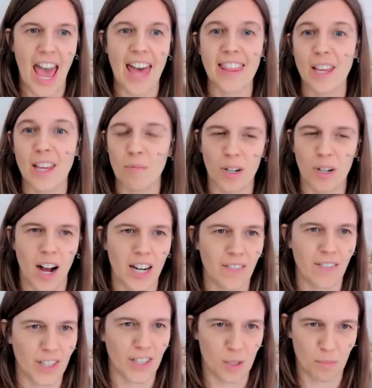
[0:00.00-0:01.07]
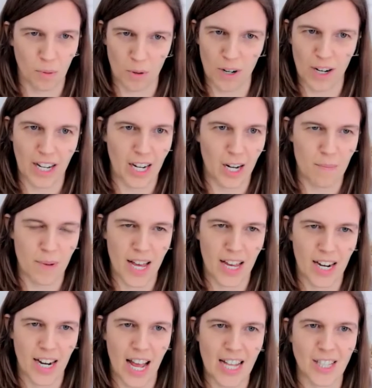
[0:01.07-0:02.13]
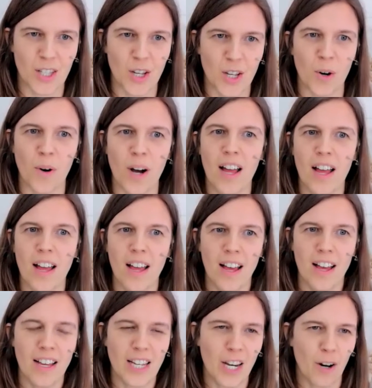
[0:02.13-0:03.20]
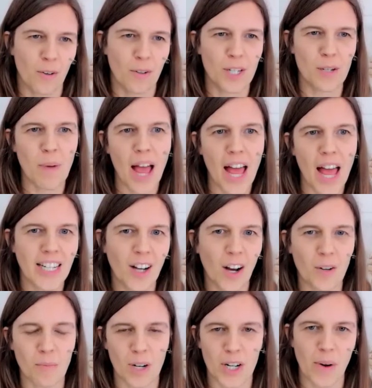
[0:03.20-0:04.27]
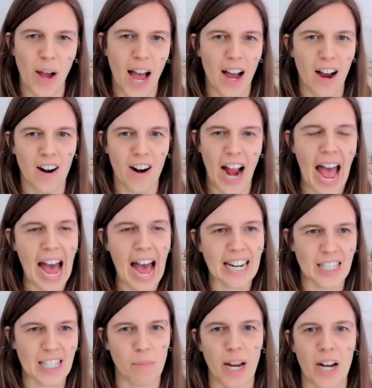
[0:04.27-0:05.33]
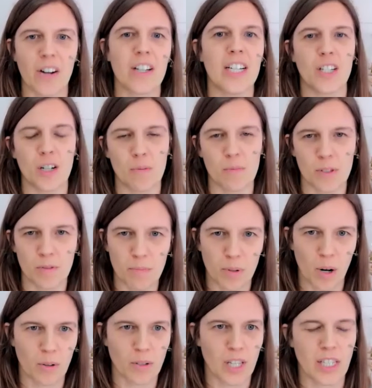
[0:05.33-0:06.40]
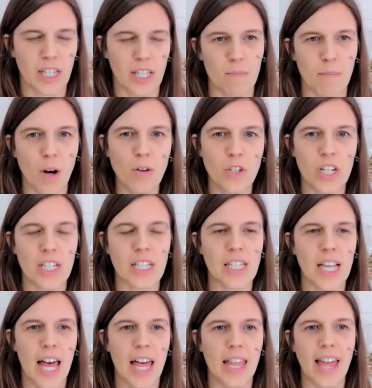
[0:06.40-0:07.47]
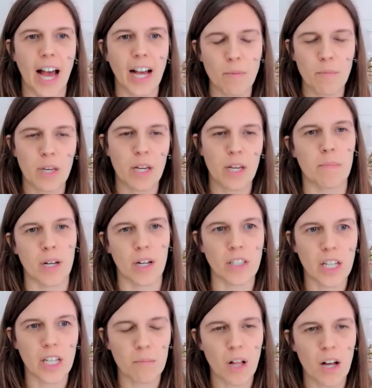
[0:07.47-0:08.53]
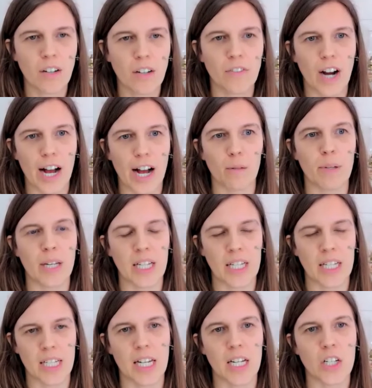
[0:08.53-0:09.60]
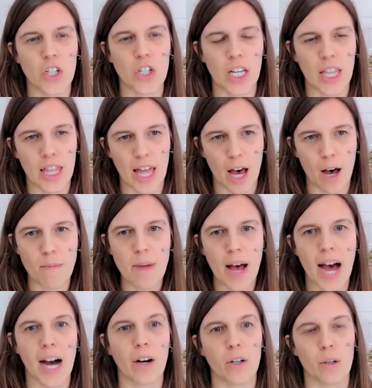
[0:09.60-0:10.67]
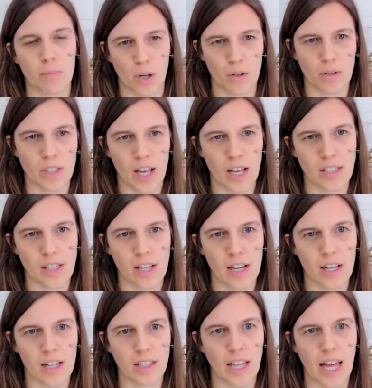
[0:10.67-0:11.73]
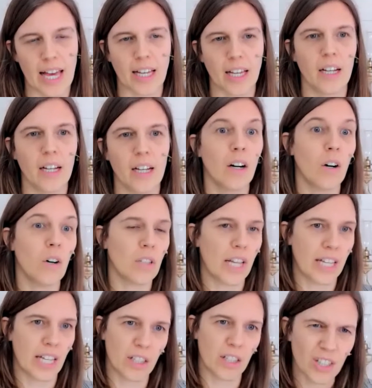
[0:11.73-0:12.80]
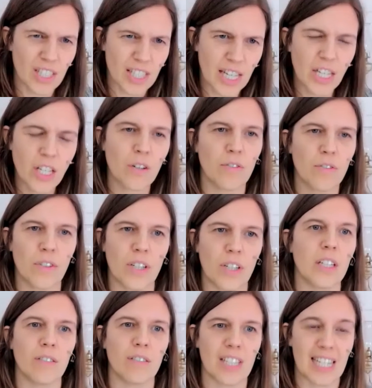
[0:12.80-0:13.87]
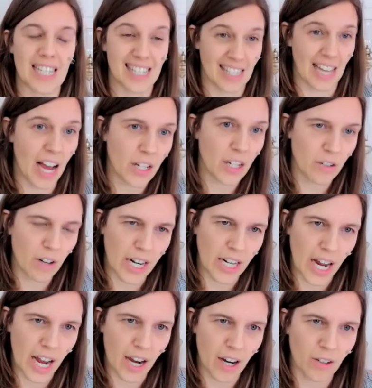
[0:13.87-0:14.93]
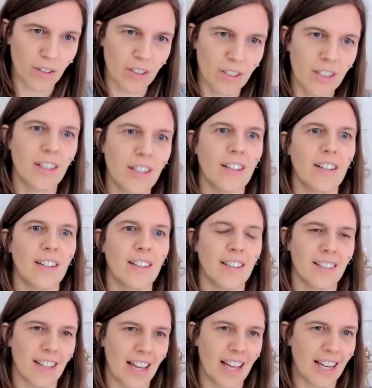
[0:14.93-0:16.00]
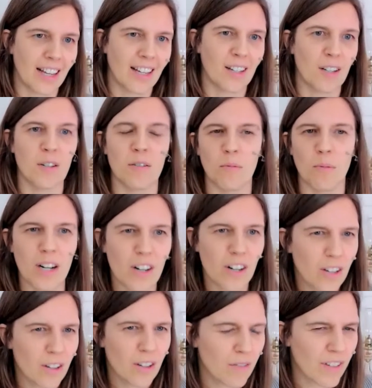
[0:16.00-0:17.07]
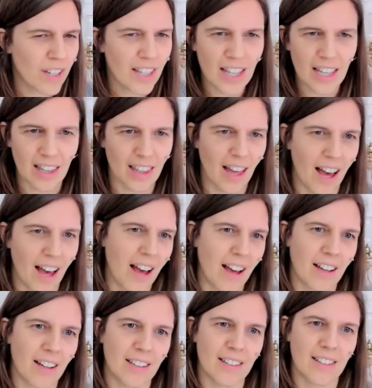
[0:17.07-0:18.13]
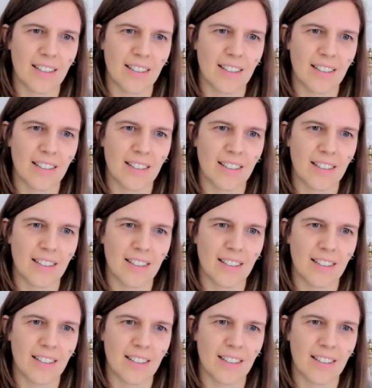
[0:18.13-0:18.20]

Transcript: And then mm-hmm. we're kind of exploring it a bit. And so, yeah. you know, depending on where you are at as a parent in terms of processing emotions, that can be a building block for helping teaching them how to process it. Like, oh, mm-hmm. oh, like it looks like you're feeling really sad right now. Like, where are you feeling that?